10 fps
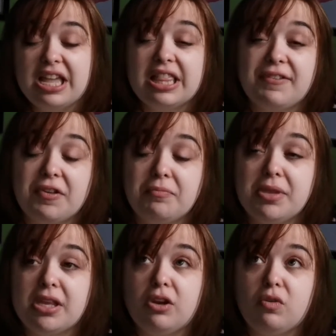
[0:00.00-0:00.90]
They've given
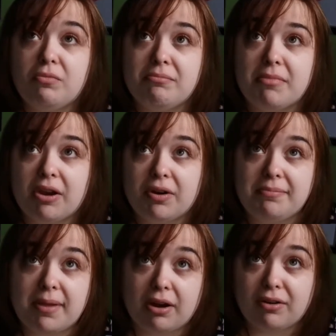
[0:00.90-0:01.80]
me a new Mary
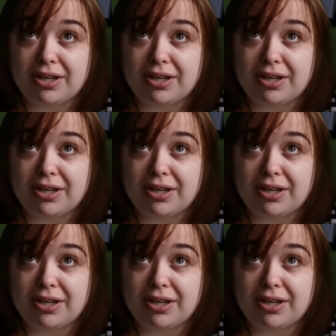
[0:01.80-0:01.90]
Berry.